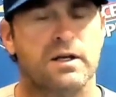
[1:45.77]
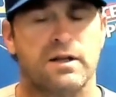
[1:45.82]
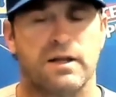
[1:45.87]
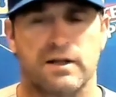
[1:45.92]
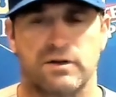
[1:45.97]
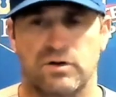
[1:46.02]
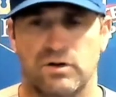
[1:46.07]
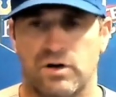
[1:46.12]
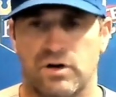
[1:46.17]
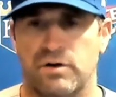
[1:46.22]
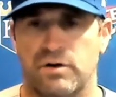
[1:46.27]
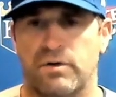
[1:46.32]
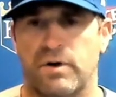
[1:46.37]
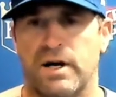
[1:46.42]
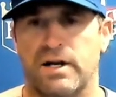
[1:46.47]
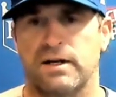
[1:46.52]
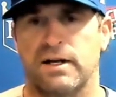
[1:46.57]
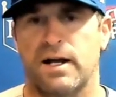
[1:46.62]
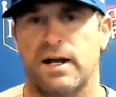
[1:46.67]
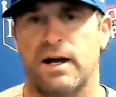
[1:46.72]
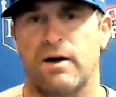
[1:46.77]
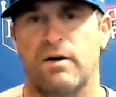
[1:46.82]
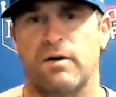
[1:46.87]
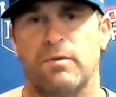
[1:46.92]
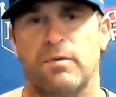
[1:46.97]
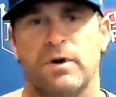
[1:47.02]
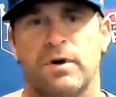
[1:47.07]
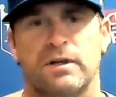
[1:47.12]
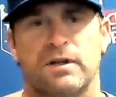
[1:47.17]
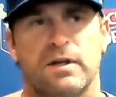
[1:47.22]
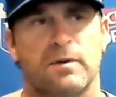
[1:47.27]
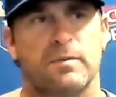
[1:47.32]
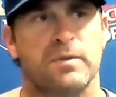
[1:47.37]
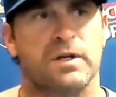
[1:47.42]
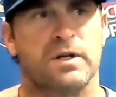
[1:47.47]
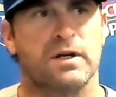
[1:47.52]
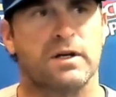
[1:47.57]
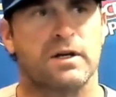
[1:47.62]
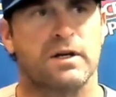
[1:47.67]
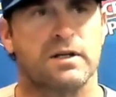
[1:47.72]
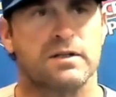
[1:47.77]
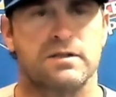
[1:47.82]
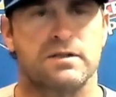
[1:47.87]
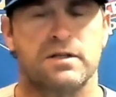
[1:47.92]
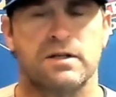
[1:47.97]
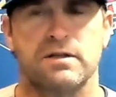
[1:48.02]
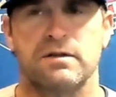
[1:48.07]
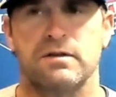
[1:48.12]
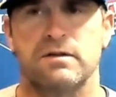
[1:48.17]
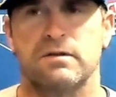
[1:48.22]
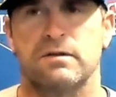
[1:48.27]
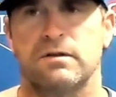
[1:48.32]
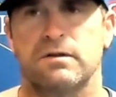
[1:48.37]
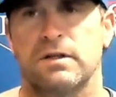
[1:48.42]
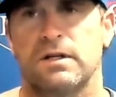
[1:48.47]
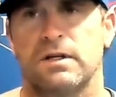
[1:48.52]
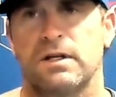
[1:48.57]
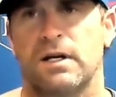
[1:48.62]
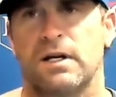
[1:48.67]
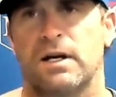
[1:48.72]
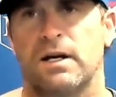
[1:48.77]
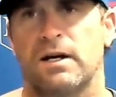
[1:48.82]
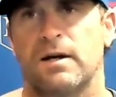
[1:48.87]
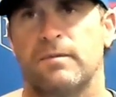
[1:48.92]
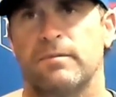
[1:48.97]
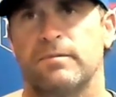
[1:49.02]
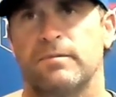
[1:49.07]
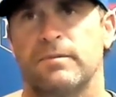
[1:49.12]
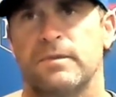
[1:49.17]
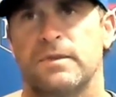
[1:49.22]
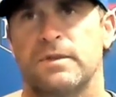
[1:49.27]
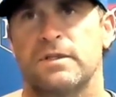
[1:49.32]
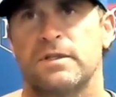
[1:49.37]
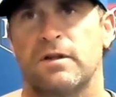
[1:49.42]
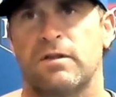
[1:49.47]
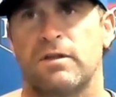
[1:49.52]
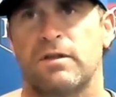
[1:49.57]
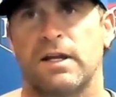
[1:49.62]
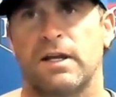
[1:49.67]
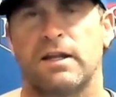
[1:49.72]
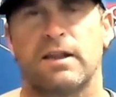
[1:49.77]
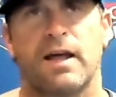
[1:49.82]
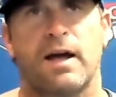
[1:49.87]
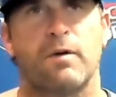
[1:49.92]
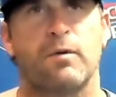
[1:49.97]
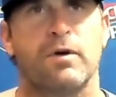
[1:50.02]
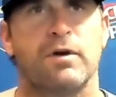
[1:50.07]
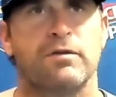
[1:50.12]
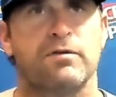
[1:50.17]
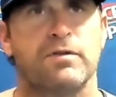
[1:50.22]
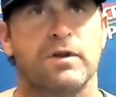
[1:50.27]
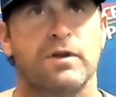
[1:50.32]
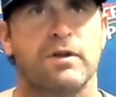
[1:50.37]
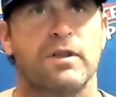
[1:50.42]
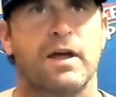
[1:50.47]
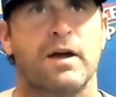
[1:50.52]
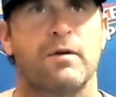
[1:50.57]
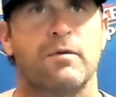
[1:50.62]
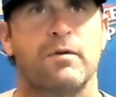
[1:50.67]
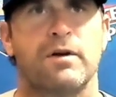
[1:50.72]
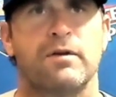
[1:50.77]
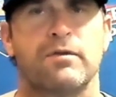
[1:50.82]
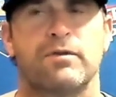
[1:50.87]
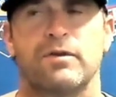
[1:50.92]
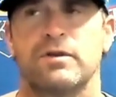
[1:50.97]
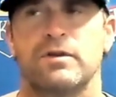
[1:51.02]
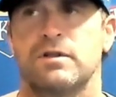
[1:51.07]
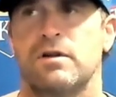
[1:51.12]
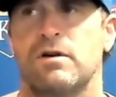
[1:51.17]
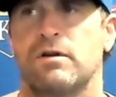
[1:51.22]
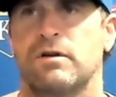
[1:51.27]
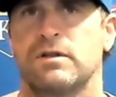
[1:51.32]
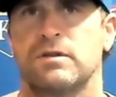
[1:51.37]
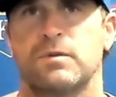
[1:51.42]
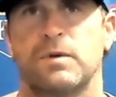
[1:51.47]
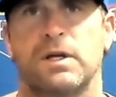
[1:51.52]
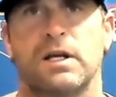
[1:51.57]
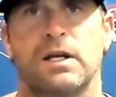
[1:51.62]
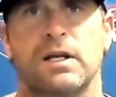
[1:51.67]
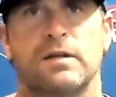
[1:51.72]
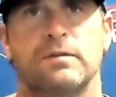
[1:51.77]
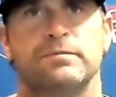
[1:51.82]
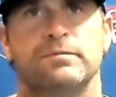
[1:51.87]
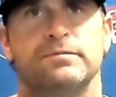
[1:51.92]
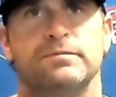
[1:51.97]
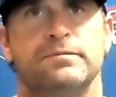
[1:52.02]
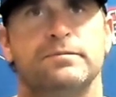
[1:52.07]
that they're on right now, I want them to continue to think that way, feel that way for as long as we can.